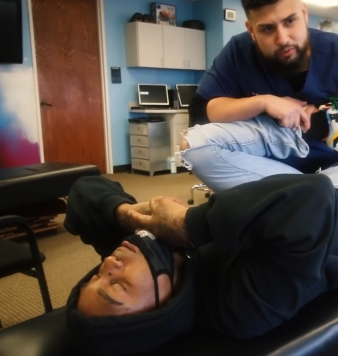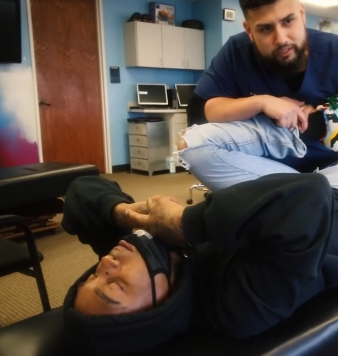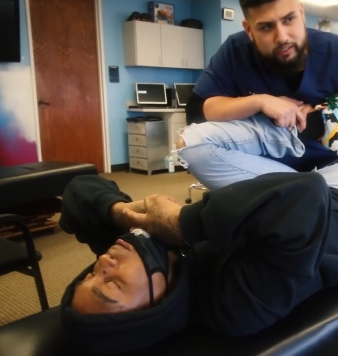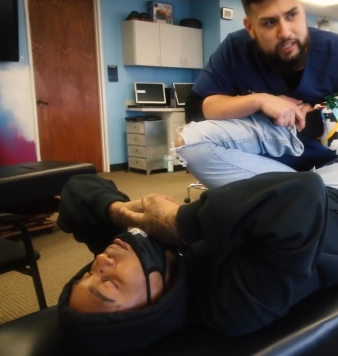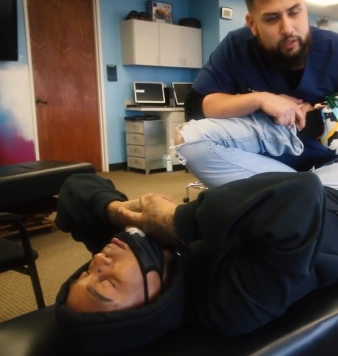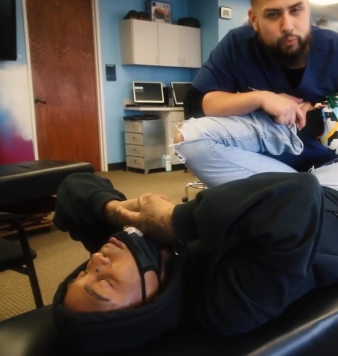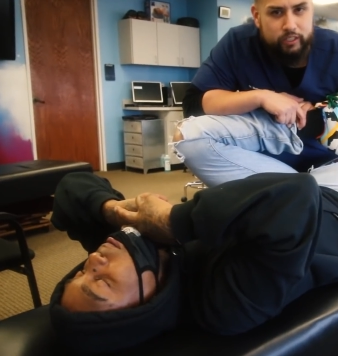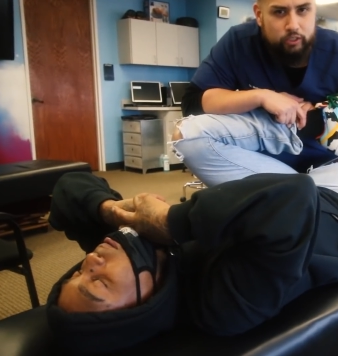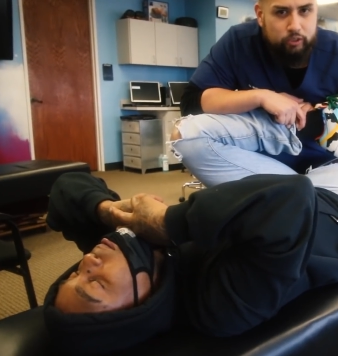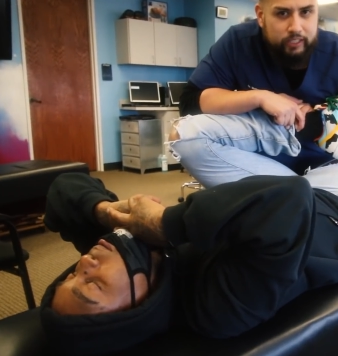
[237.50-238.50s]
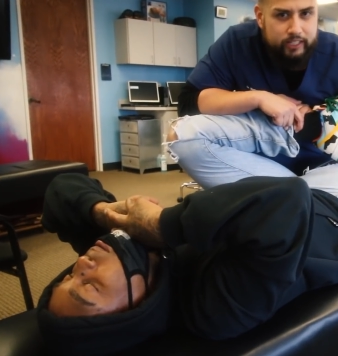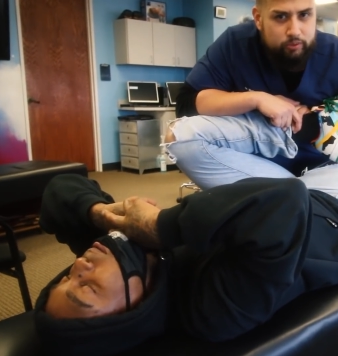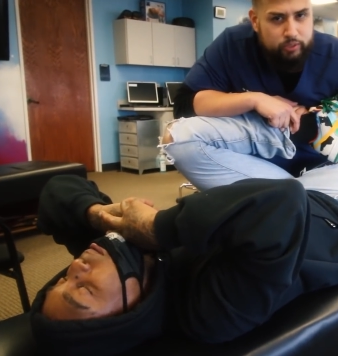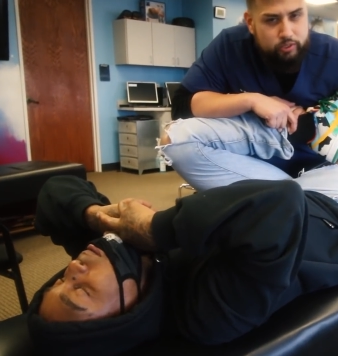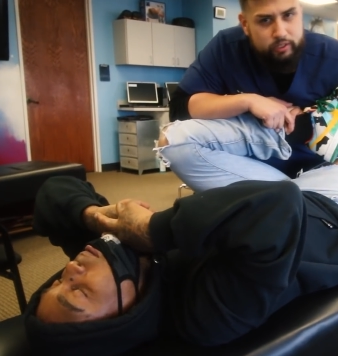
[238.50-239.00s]
Speaker 1: we we do less, we
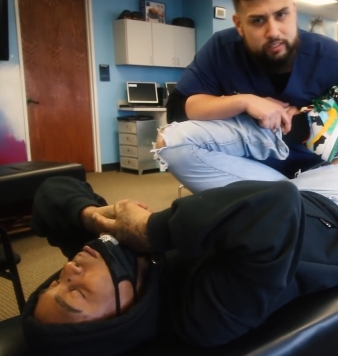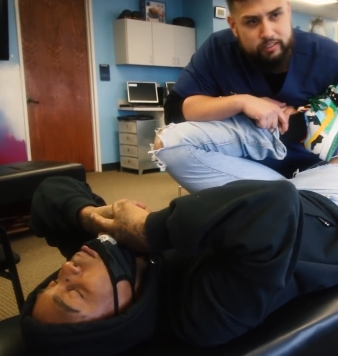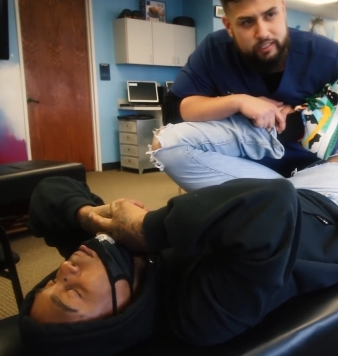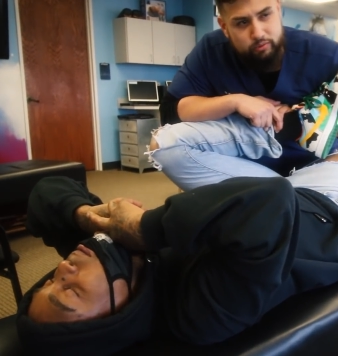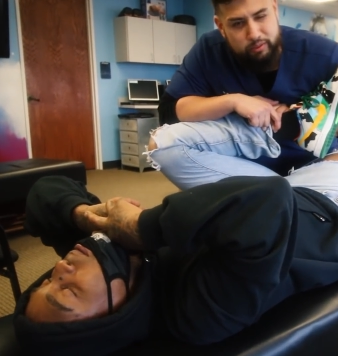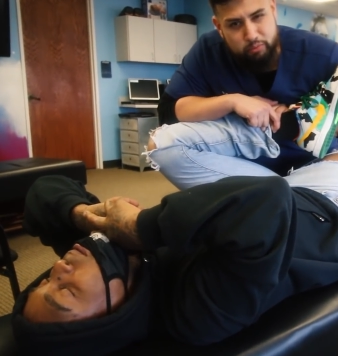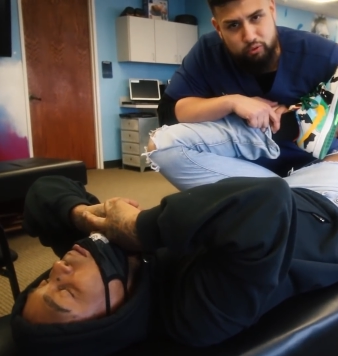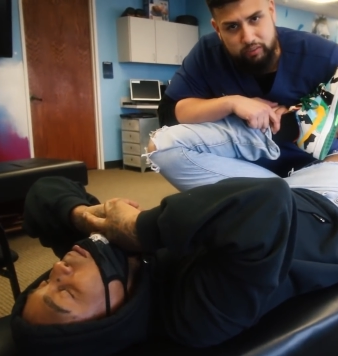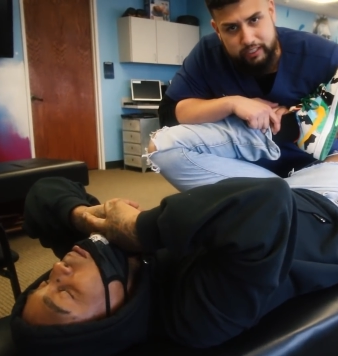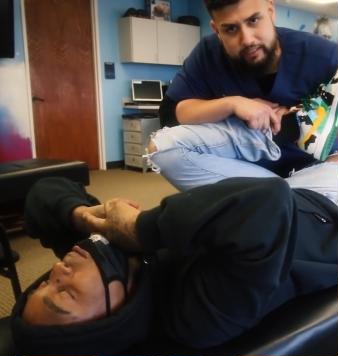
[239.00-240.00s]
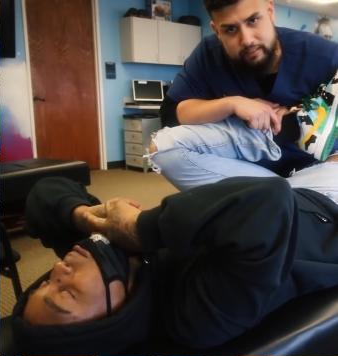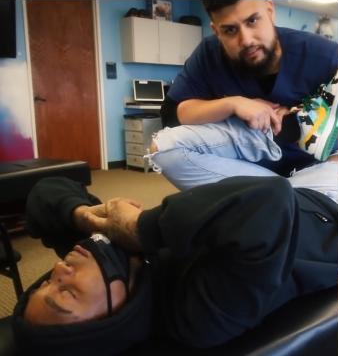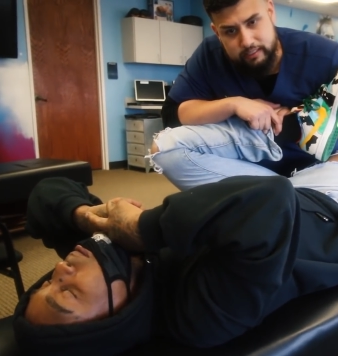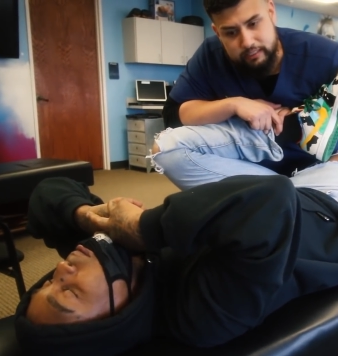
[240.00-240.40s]
stretch less, we move less.